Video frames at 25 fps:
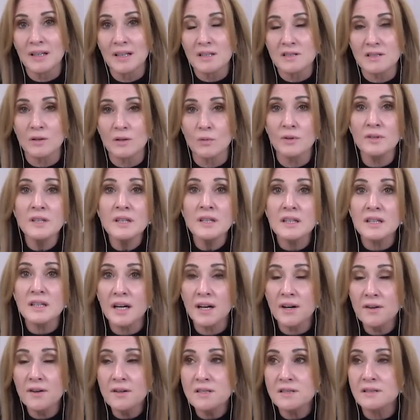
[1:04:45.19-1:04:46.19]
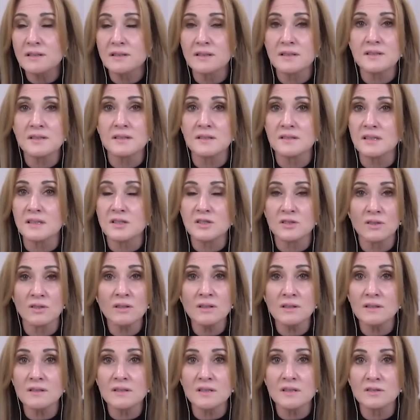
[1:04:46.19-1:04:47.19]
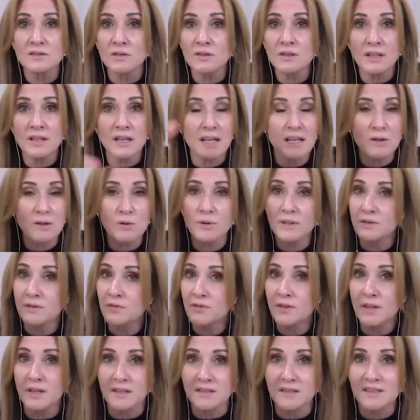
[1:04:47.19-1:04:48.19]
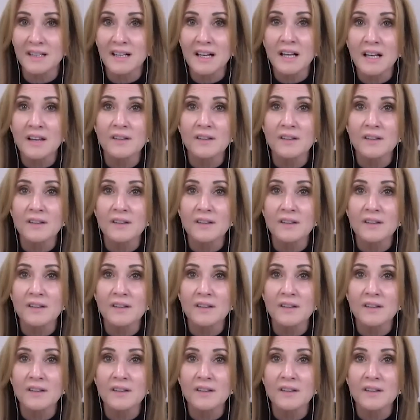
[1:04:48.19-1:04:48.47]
So I want to encourage the listeners. It's not this is not a quick fix.